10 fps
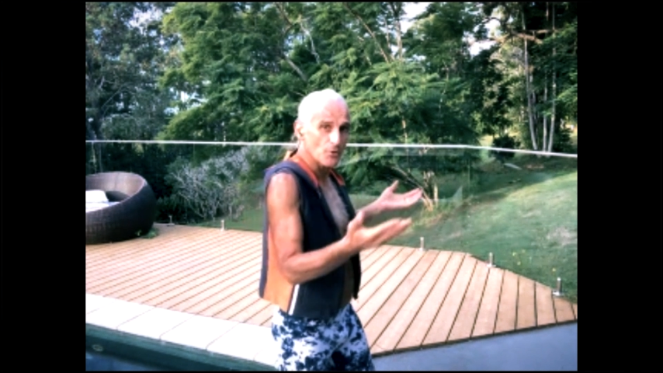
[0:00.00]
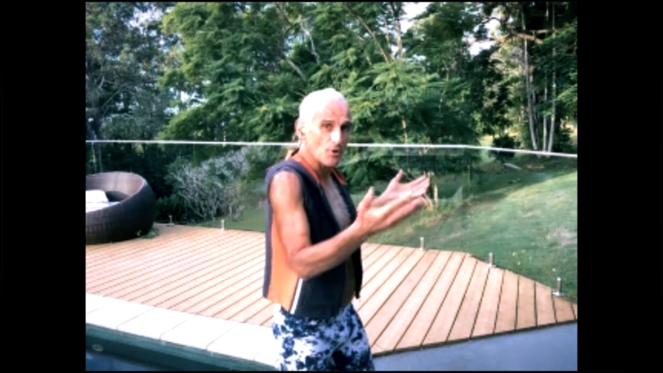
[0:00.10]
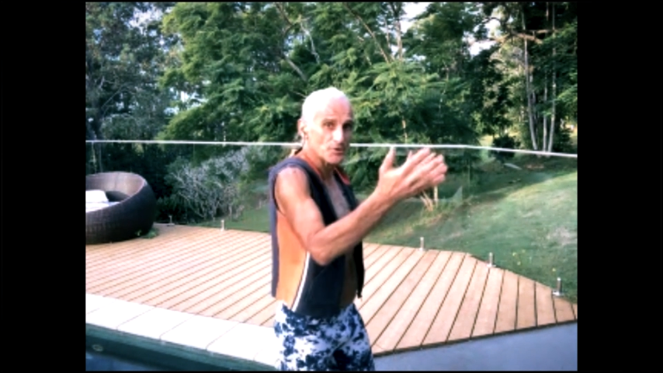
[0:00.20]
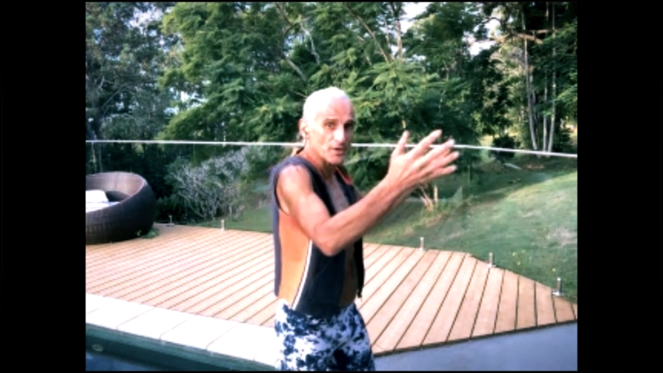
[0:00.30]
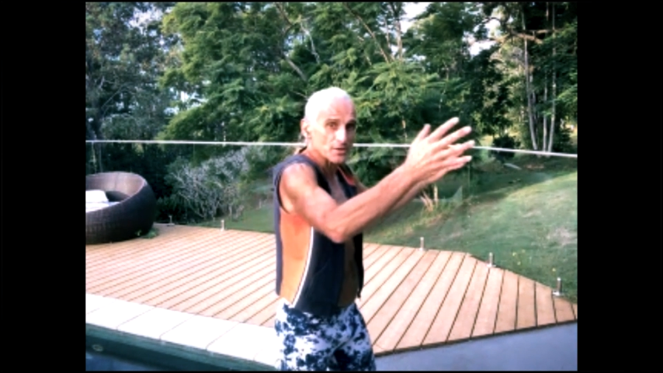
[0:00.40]

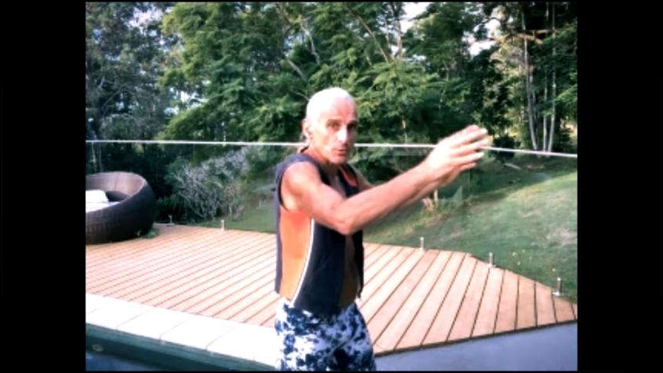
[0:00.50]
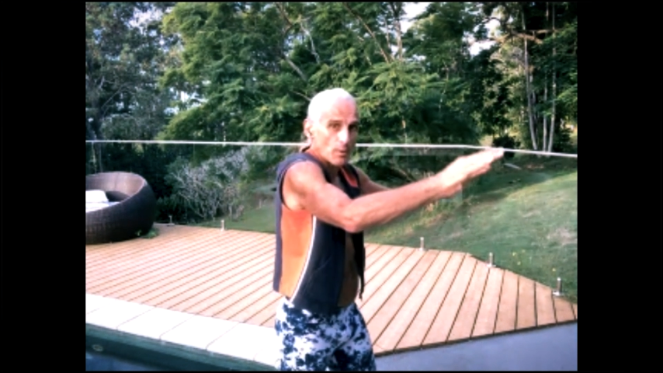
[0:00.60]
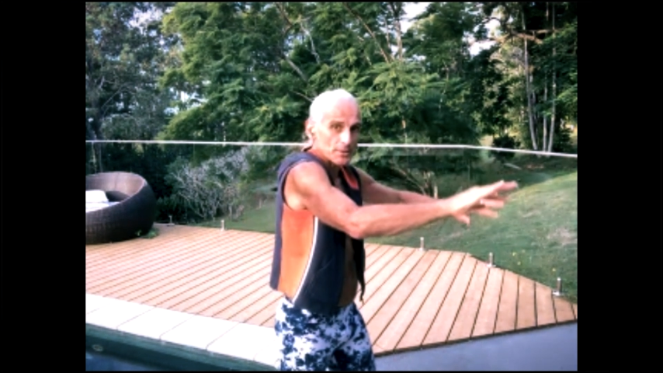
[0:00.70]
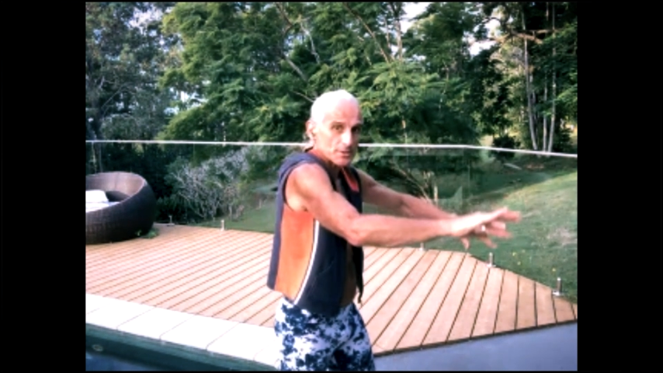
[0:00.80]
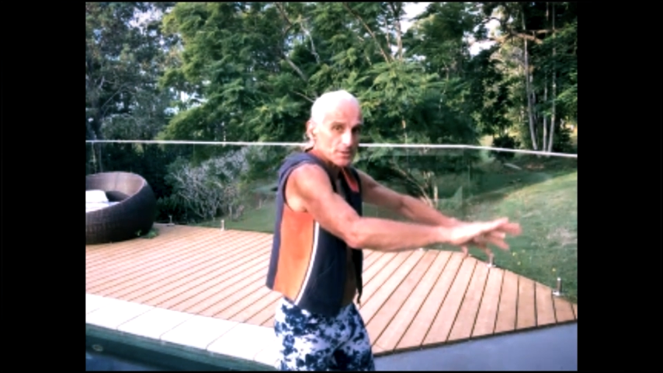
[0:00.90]
4 things at
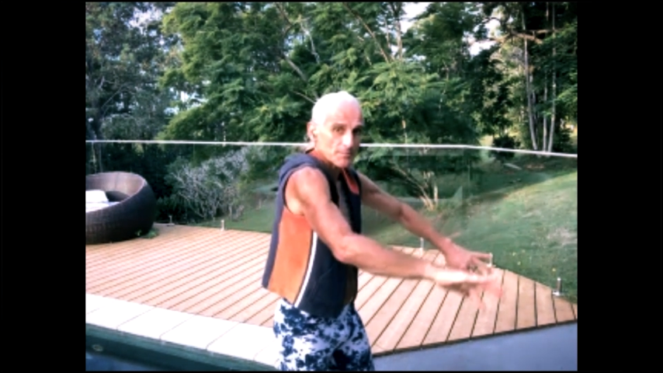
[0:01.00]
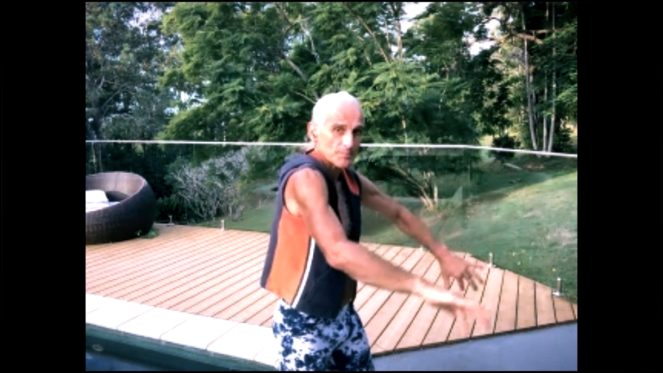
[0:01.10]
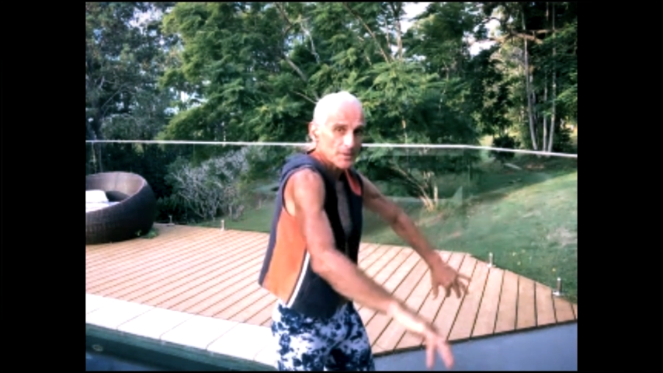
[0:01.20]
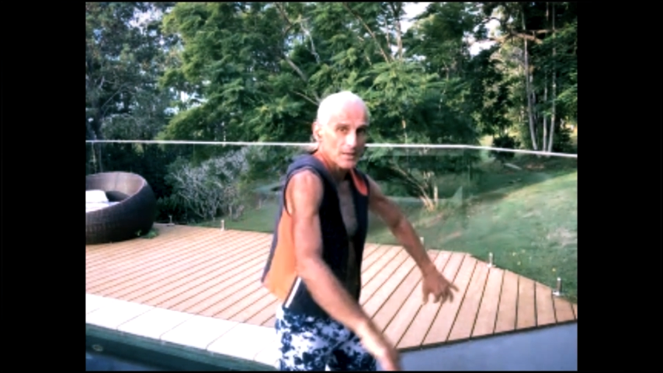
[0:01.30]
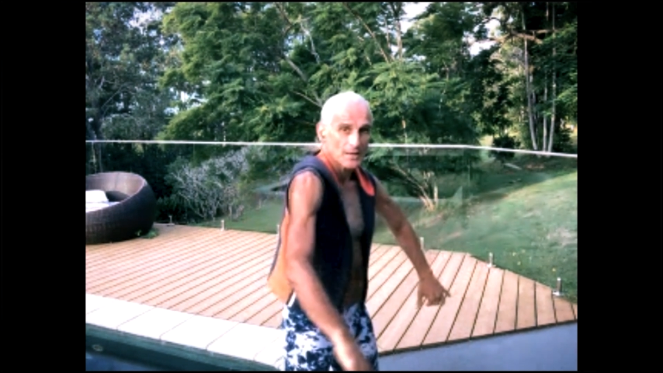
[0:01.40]
once.
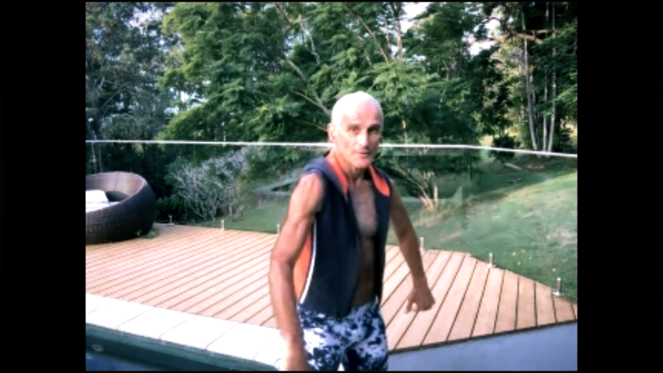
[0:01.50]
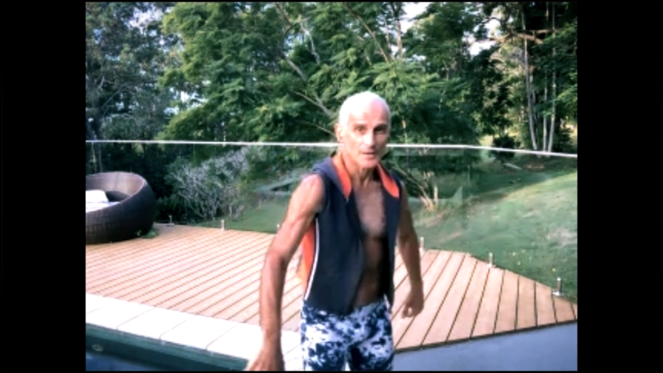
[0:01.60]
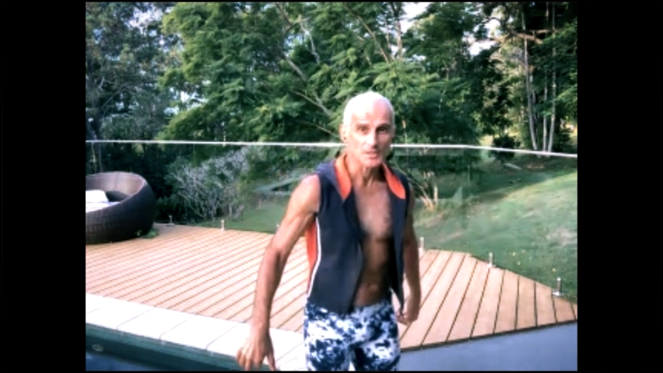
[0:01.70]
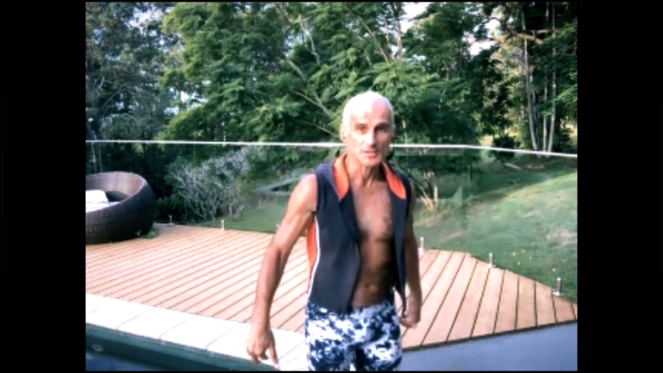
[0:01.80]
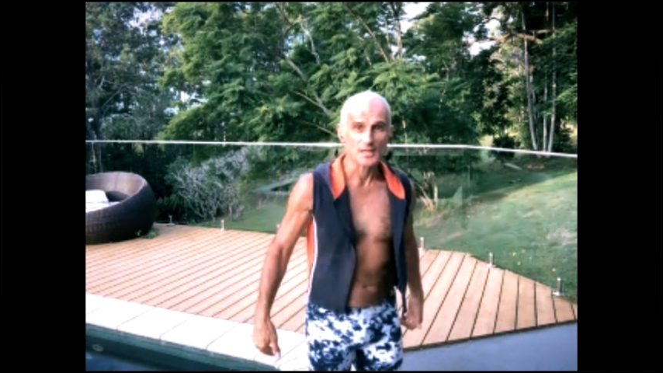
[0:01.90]

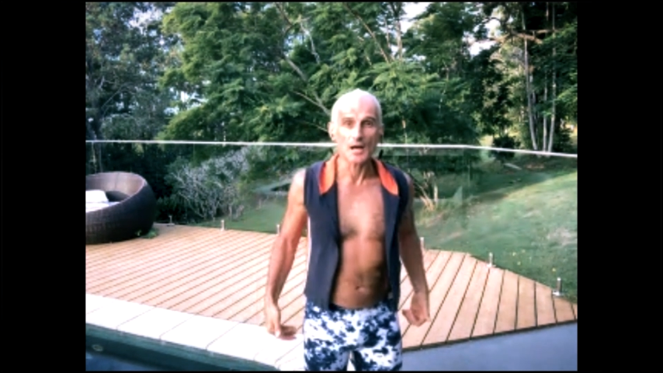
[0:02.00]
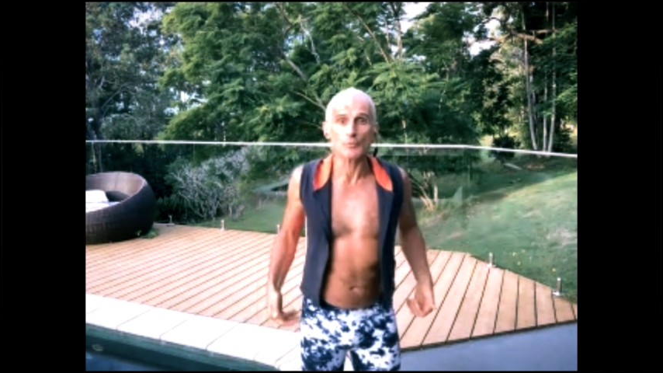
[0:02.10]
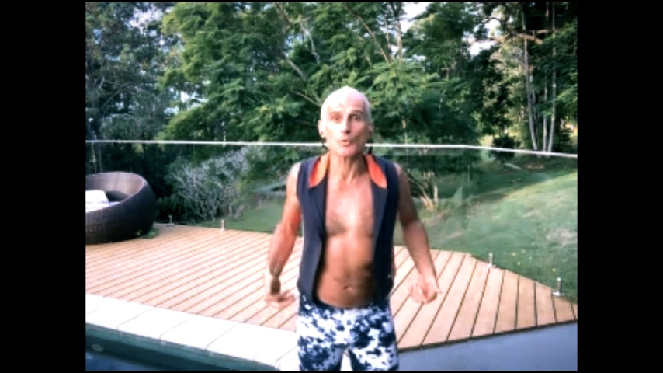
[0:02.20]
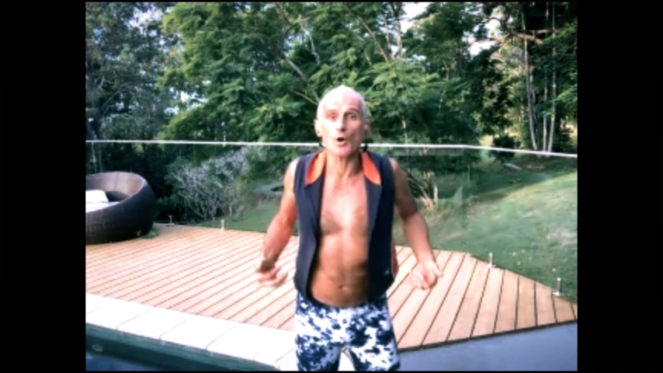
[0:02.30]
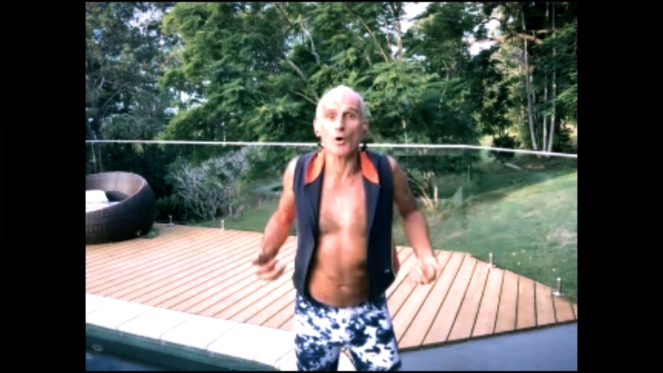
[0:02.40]
Then I say,
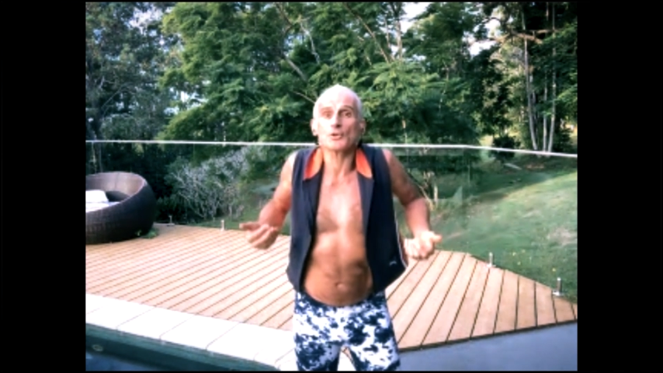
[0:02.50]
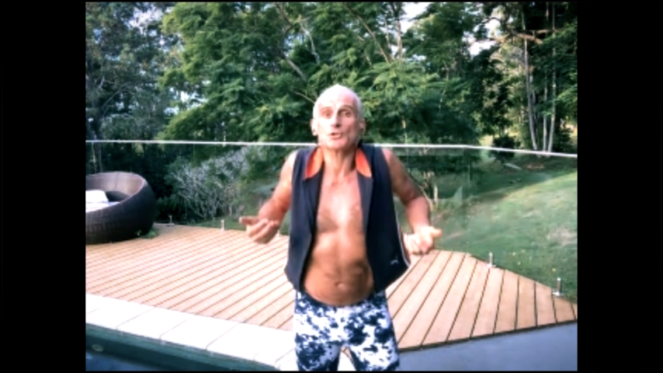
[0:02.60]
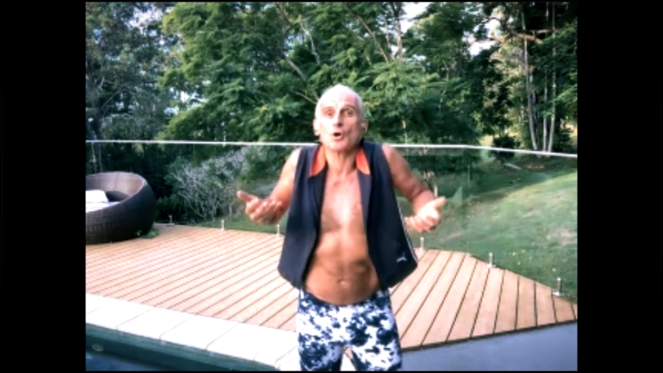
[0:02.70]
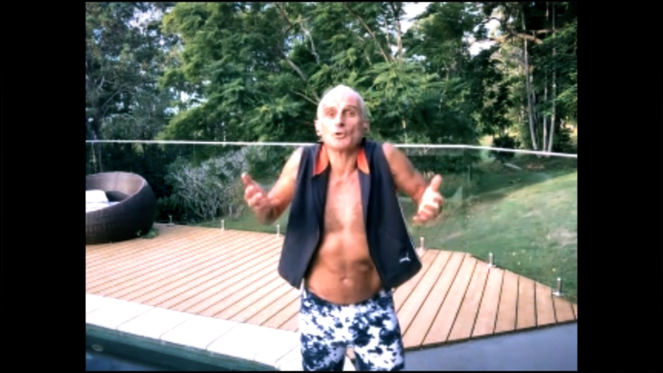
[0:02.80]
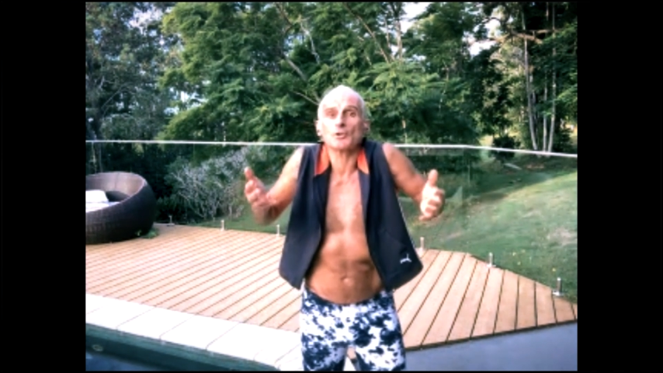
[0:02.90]
now roll the
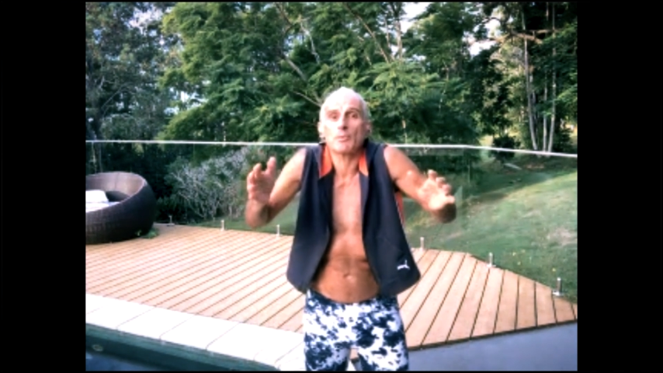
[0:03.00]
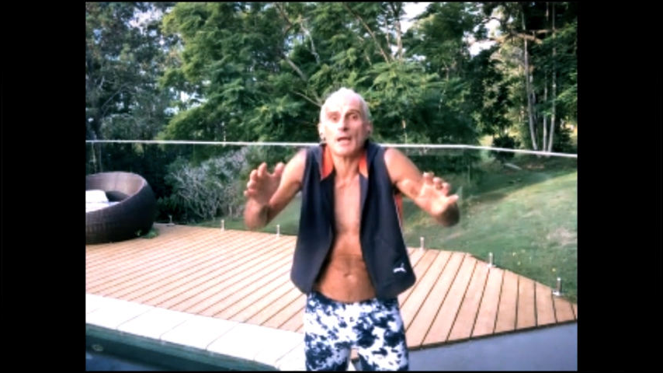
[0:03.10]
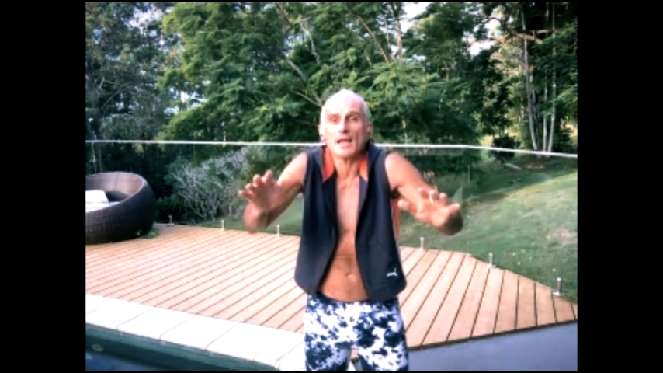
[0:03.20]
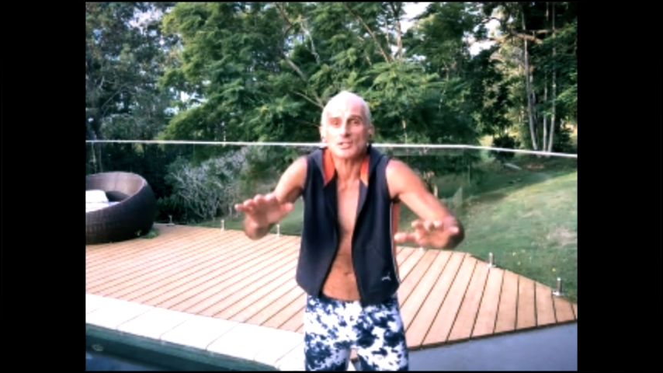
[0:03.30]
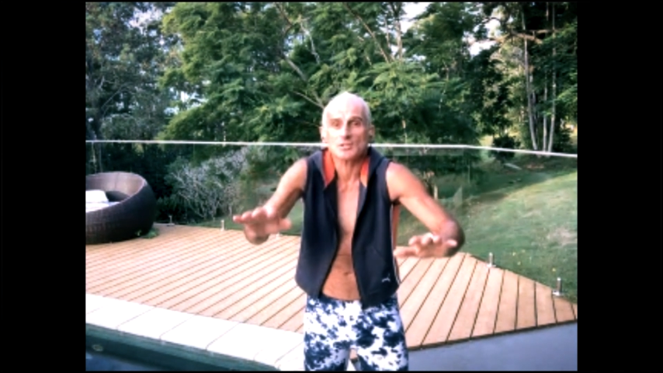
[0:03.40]
shoulder
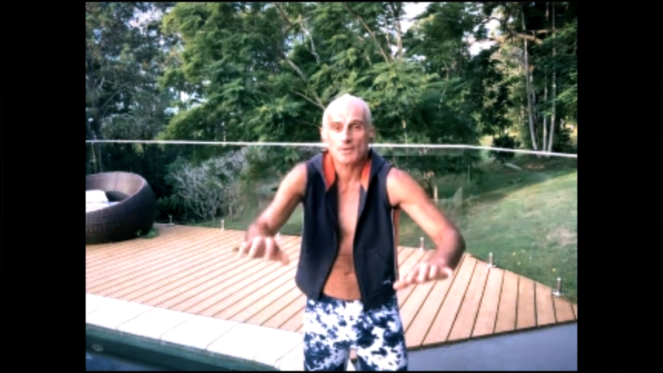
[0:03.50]
blades.